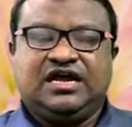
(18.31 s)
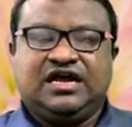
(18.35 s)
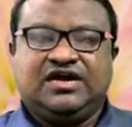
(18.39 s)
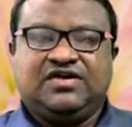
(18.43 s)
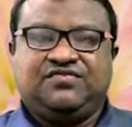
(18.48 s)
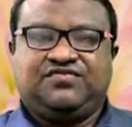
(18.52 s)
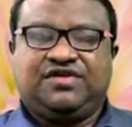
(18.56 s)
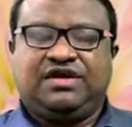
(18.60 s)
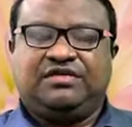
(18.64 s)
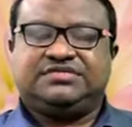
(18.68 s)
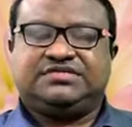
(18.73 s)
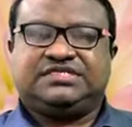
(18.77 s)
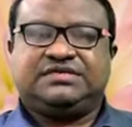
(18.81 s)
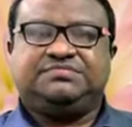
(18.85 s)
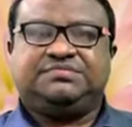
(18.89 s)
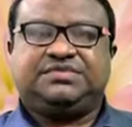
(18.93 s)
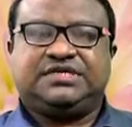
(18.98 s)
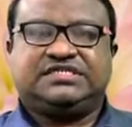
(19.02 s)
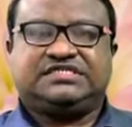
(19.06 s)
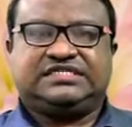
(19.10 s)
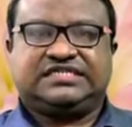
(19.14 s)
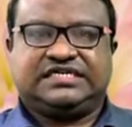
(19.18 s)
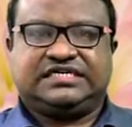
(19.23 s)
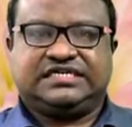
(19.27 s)
from
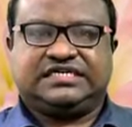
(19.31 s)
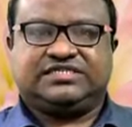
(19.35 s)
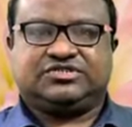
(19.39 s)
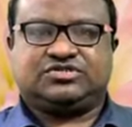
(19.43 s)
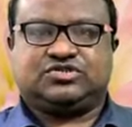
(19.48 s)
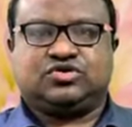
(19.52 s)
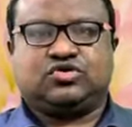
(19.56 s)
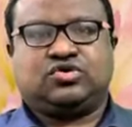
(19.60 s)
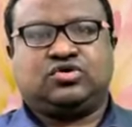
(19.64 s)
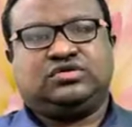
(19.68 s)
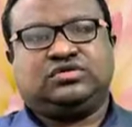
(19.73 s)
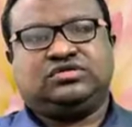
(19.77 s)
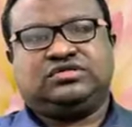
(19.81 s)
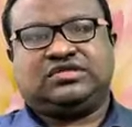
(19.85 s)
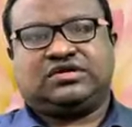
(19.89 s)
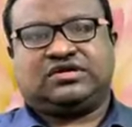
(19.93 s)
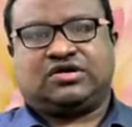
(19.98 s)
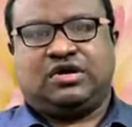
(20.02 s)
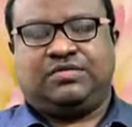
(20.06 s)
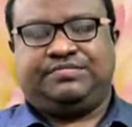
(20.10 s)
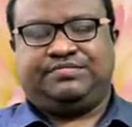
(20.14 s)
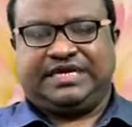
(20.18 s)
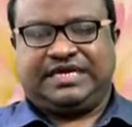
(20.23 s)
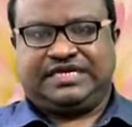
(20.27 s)
simple sentence to the
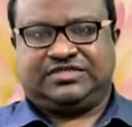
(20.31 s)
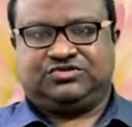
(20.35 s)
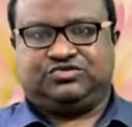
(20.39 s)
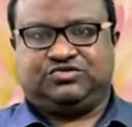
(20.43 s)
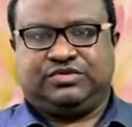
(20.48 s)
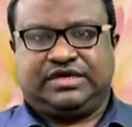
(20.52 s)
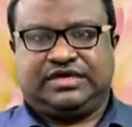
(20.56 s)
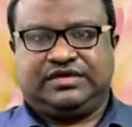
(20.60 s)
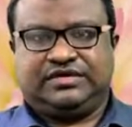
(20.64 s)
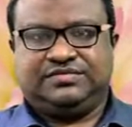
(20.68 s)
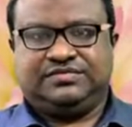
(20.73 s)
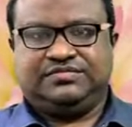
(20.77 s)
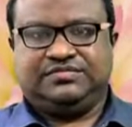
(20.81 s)
complex one.